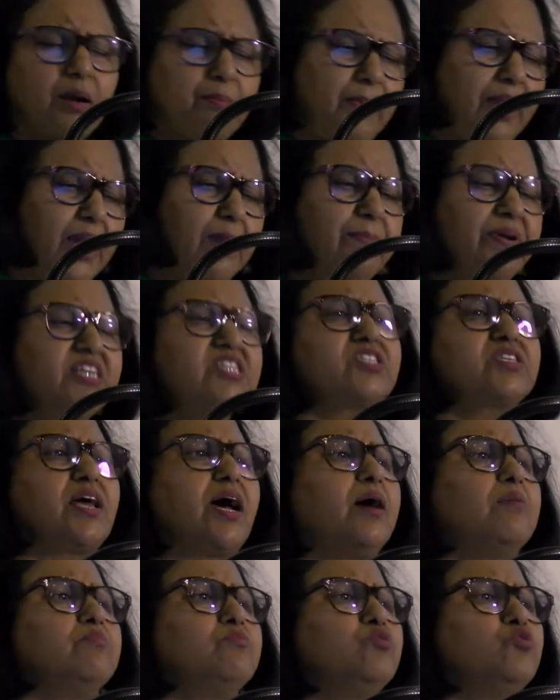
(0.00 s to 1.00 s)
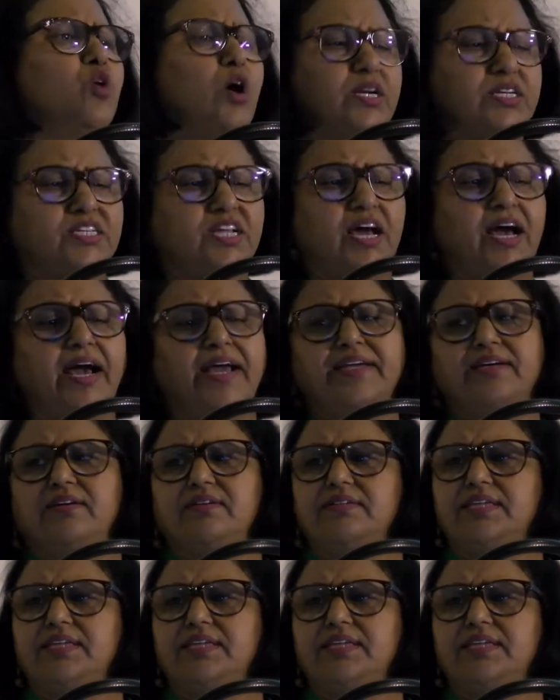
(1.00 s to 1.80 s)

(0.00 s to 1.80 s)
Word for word: may be some who are tired.